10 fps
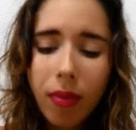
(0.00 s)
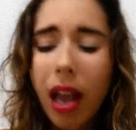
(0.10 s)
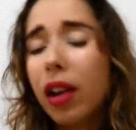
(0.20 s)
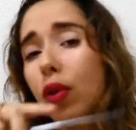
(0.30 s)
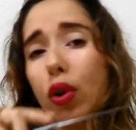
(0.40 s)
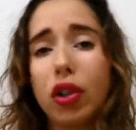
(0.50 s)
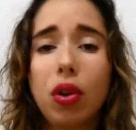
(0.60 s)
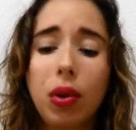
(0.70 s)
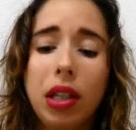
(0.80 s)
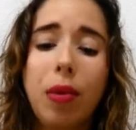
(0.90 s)
And of course, to
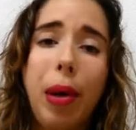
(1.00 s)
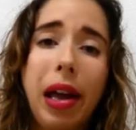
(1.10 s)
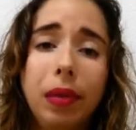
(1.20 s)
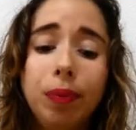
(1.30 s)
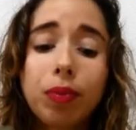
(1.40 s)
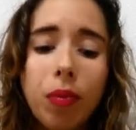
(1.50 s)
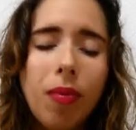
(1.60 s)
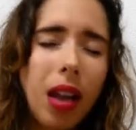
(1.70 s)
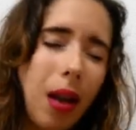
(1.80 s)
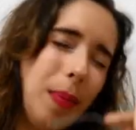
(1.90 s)
grease the pan,
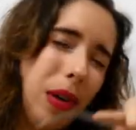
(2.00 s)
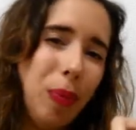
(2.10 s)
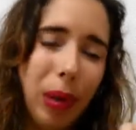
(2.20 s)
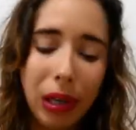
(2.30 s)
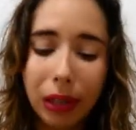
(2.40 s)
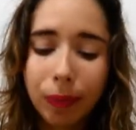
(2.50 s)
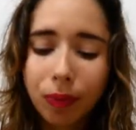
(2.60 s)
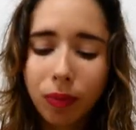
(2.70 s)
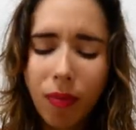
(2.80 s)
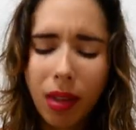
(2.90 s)
a bit of butter
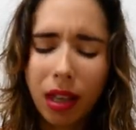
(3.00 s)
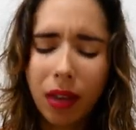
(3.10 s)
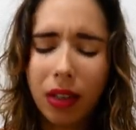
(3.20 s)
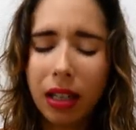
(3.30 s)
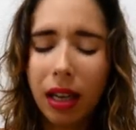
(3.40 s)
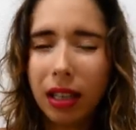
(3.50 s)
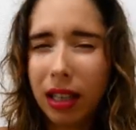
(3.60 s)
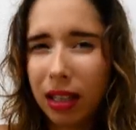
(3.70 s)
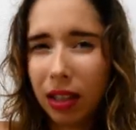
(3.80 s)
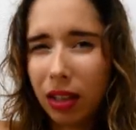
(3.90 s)
gives it that
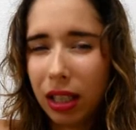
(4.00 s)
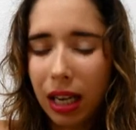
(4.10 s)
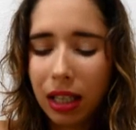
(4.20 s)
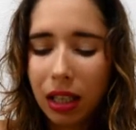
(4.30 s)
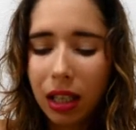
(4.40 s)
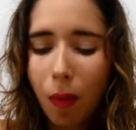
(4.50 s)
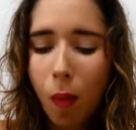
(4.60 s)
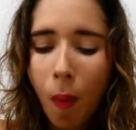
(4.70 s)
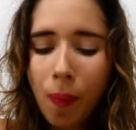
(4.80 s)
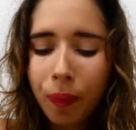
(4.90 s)
nice little taste.
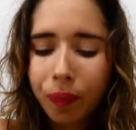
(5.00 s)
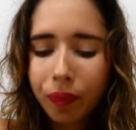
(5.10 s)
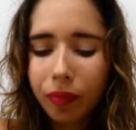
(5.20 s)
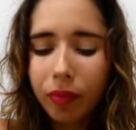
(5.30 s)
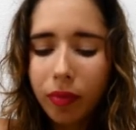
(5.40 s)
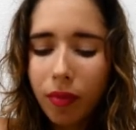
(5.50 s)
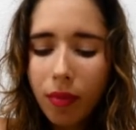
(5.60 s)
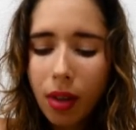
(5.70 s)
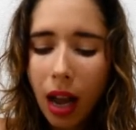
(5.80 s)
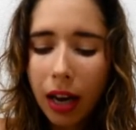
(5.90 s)

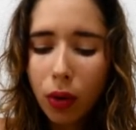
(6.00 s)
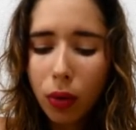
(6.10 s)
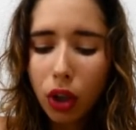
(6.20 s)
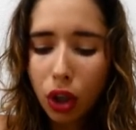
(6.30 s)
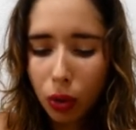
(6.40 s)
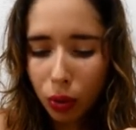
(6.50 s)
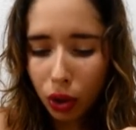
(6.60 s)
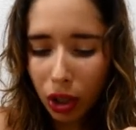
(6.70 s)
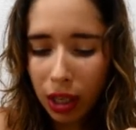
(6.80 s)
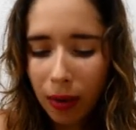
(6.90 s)
I don't
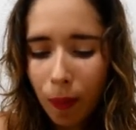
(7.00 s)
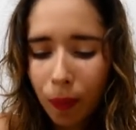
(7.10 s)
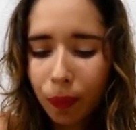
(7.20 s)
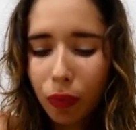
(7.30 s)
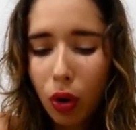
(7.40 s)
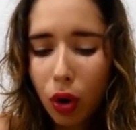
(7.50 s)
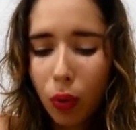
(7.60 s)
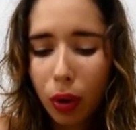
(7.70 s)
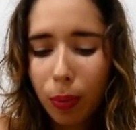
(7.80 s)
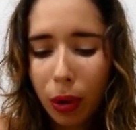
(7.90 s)
usually cook
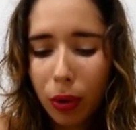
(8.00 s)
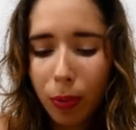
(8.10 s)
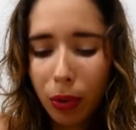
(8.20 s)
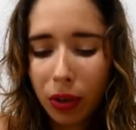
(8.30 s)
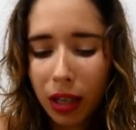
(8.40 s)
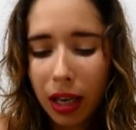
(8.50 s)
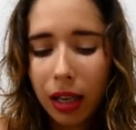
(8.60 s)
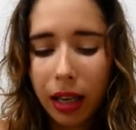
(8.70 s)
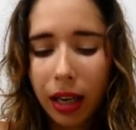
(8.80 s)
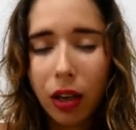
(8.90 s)
with butter per se,
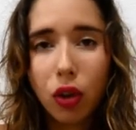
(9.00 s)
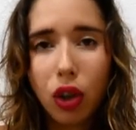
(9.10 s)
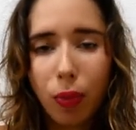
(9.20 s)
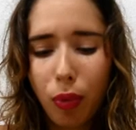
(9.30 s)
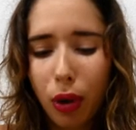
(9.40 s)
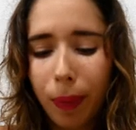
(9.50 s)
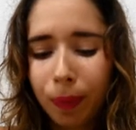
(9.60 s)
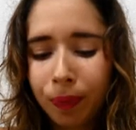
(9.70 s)
like I usually put